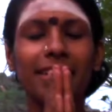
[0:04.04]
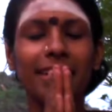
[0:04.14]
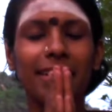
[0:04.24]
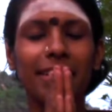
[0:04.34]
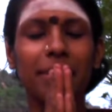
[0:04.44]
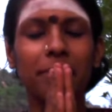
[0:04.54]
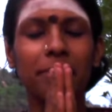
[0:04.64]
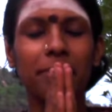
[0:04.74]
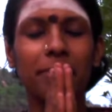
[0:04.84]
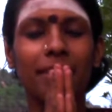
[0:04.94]
Nithyananda.
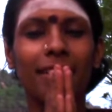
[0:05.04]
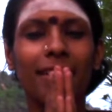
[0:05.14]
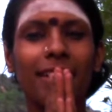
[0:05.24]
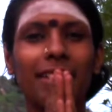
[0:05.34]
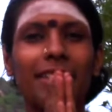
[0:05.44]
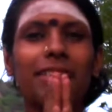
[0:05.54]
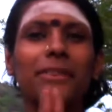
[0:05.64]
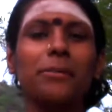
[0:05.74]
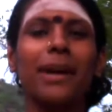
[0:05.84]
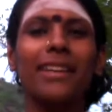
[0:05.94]
This
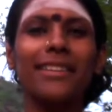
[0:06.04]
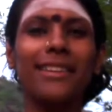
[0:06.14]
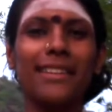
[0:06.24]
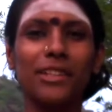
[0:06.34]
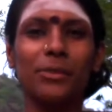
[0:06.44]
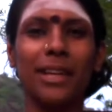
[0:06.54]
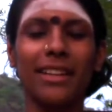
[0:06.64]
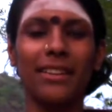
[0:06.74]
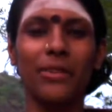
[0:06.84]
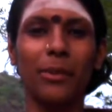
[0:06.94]
is Manitya
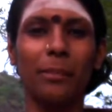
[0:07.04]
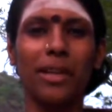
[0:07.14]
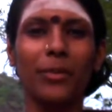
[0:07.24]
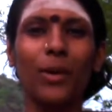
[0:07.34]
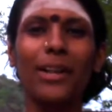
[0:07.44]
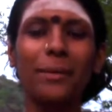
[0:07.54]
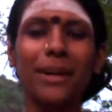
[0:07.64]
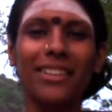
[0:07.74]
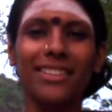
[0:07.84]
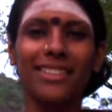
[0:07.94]
Tejamayananda Swami, and welcome
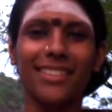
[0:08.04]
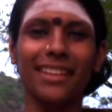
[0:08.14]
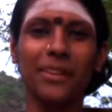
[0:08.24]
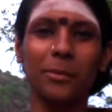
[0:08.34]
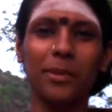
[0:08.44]
back to the Sannyas